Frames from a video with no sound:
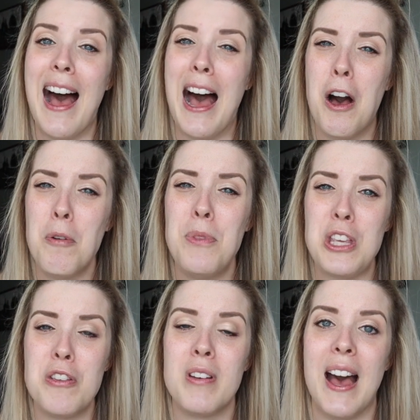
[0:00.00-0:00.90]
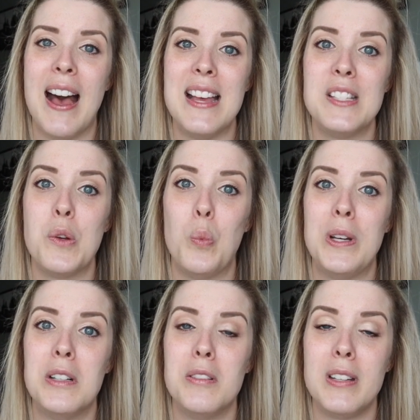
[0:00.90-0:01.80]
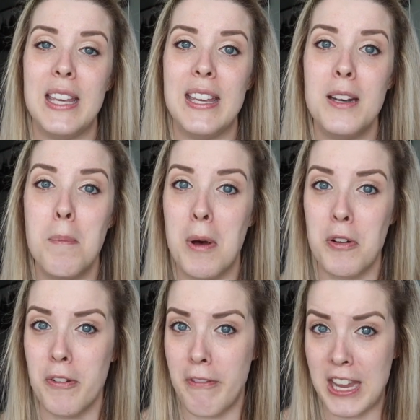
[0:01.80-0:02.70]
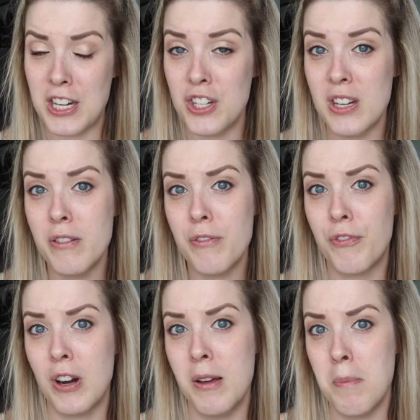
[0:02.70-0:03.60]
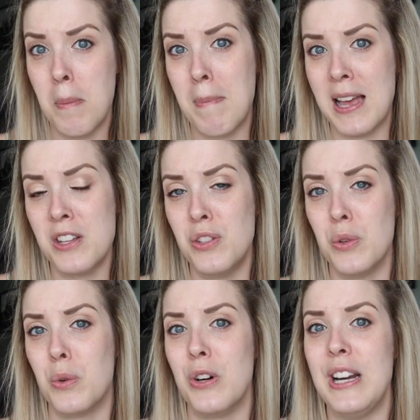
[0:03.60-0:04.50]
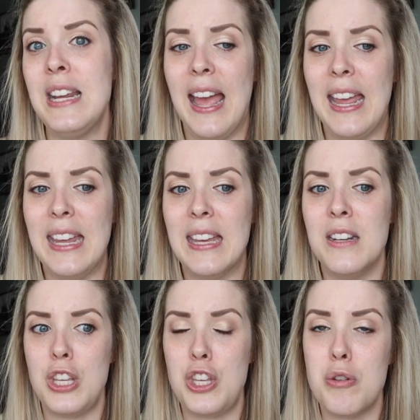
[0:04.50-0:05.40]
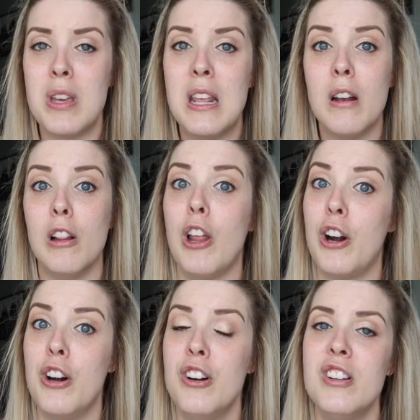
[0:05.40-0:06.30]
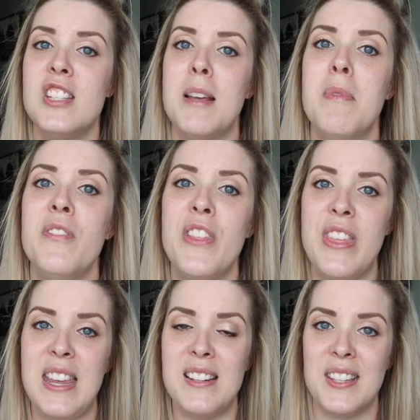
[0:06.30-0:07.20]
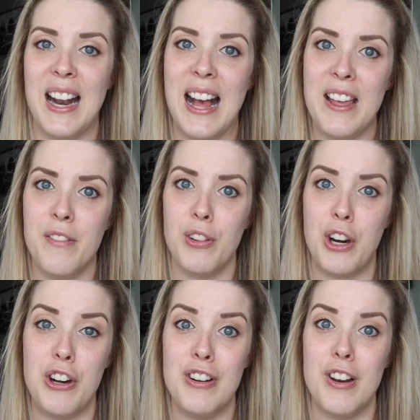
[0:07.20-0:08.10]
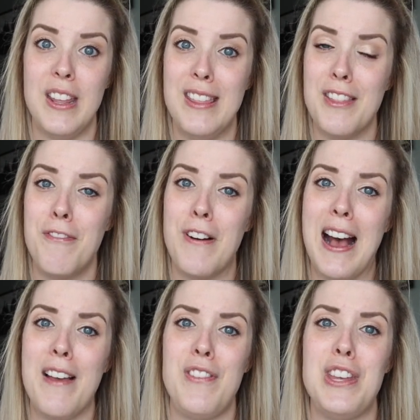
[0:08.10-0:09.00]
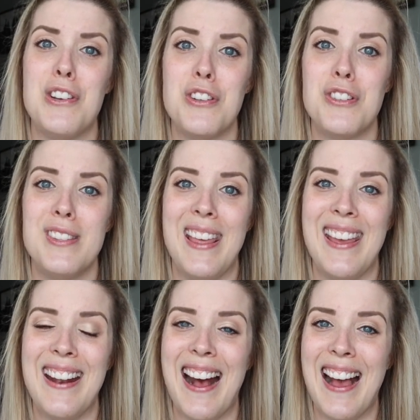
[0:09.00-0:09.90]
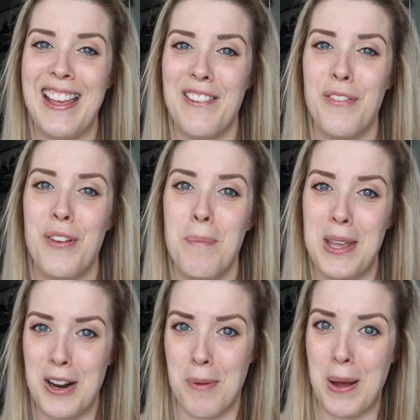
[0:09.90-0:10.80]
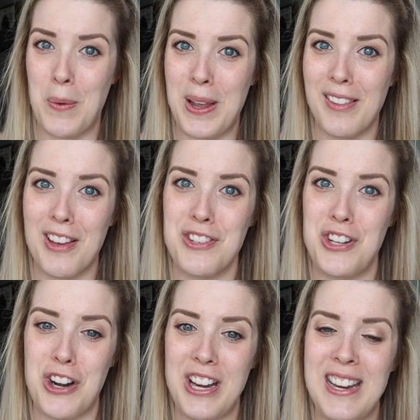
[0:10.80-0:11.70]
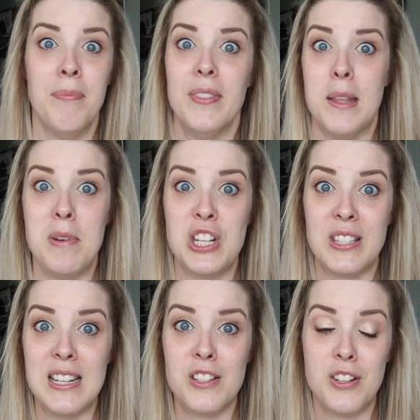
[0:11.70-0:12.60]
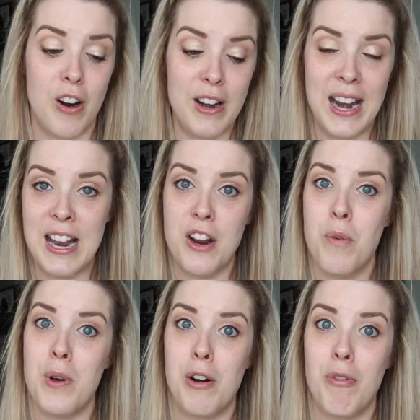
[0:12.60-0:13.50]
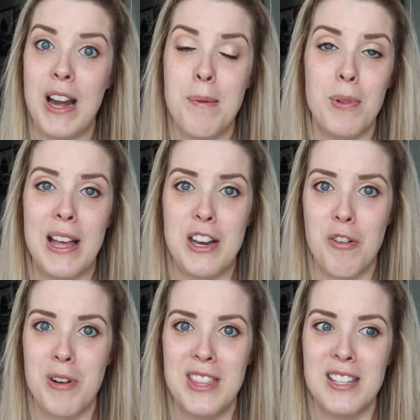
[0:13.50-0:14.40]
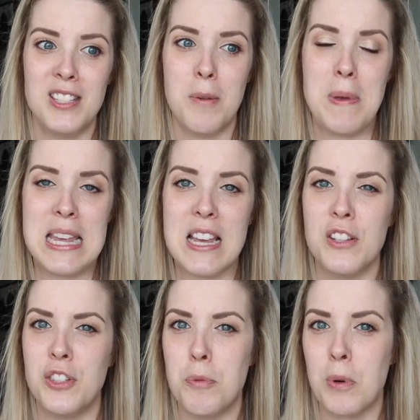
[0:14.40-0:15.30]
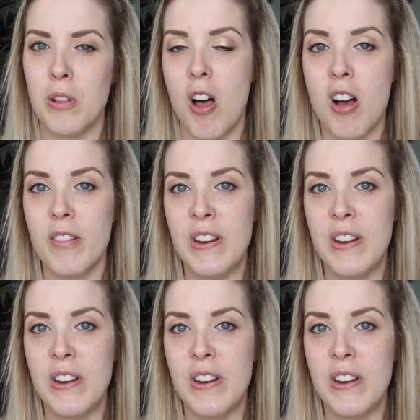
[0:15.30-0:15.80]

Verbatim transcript: I hope that you guys will get motivation from my story and you can learn some of the things that I have learned in the 5 years that I have been on my weight loss journey. Let me just get started. I don't want to ramble. I don't want this to be a super long